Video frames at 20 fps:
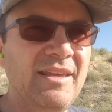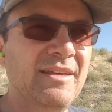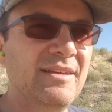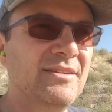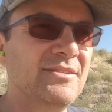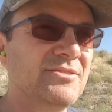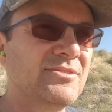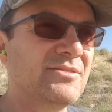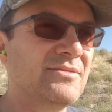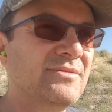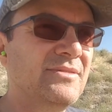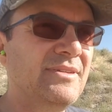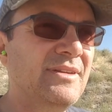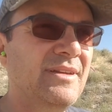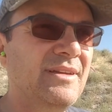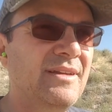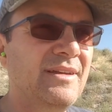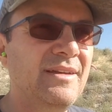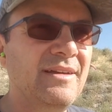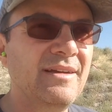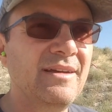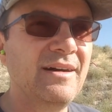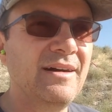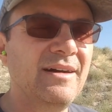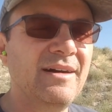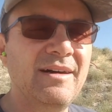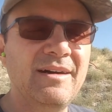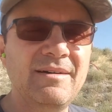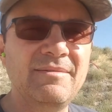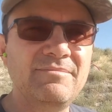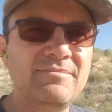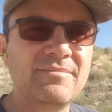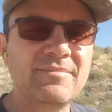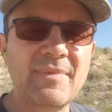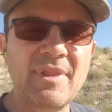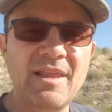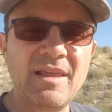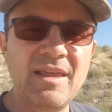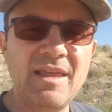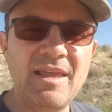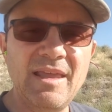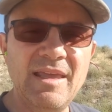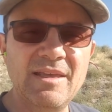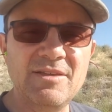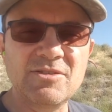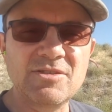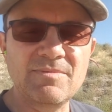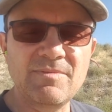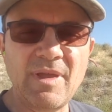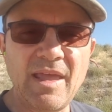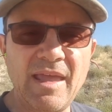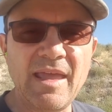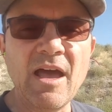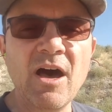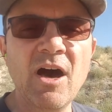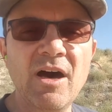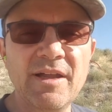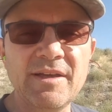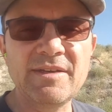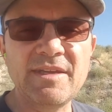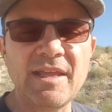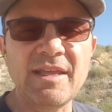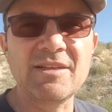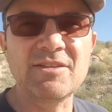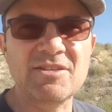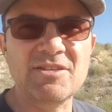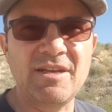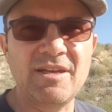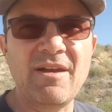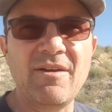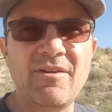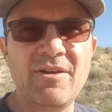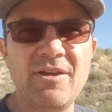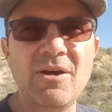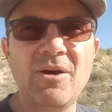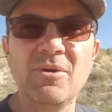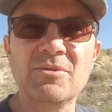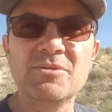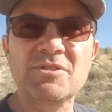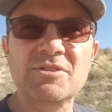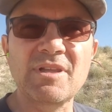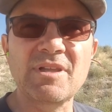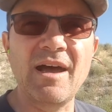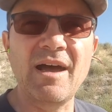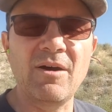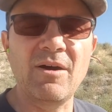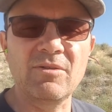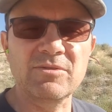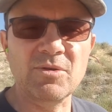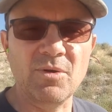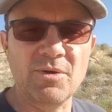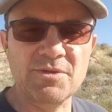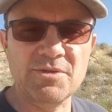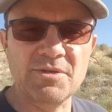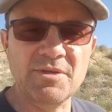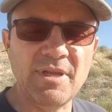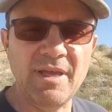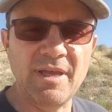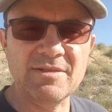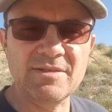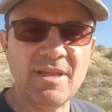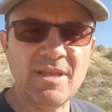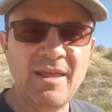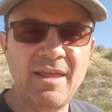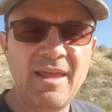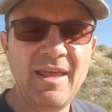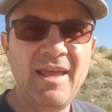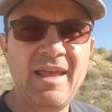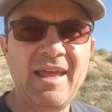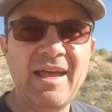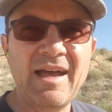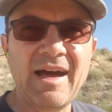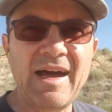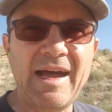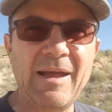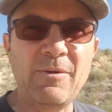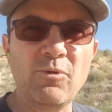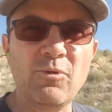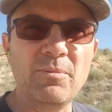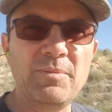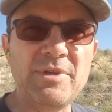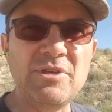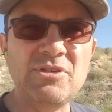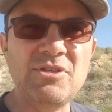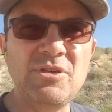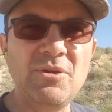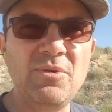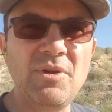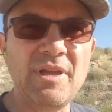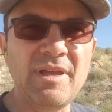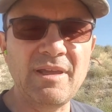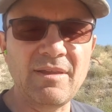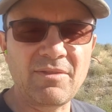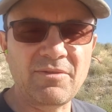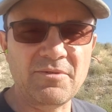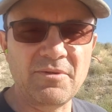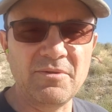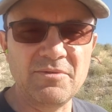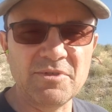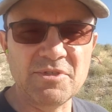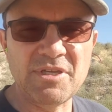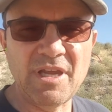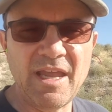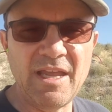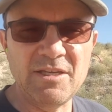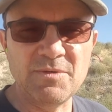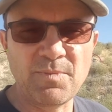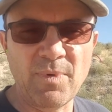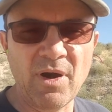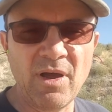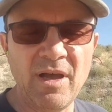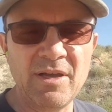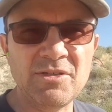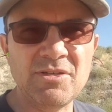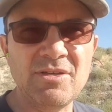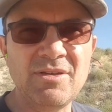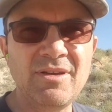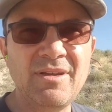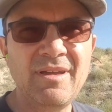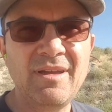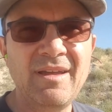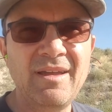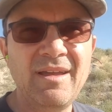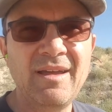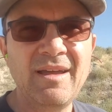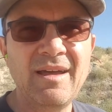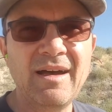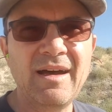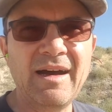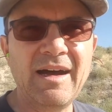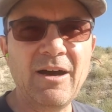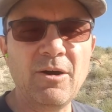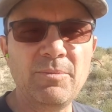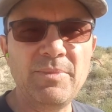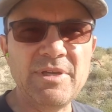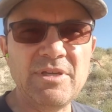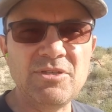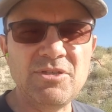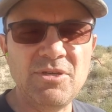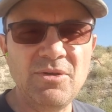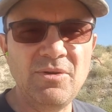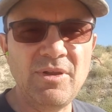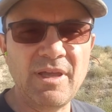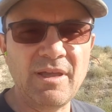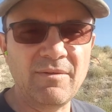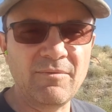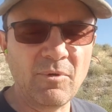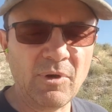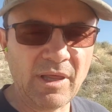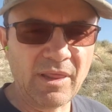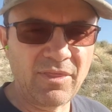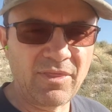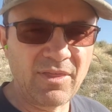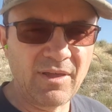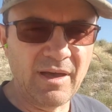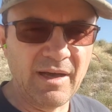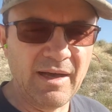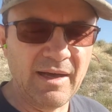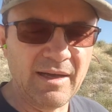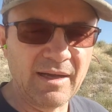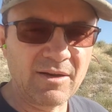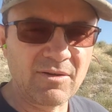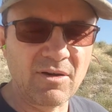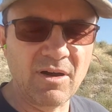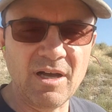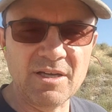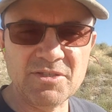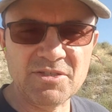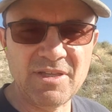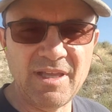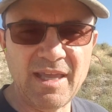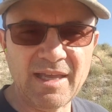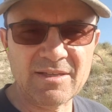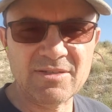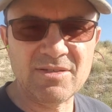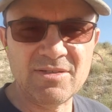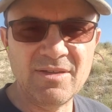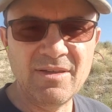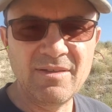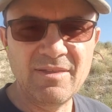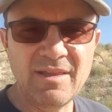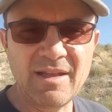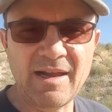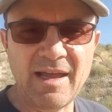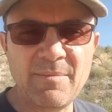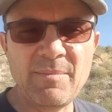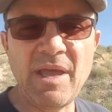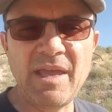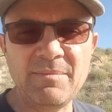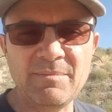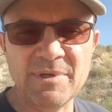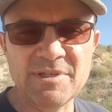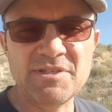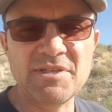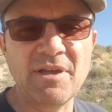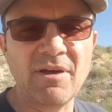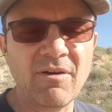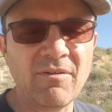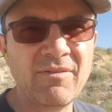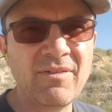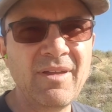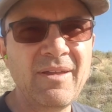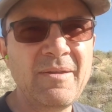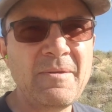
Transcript: is a hunting scenario style torture test. I will be shooting through the sagebrush. I'll be shooting with cross sticks that I made myself,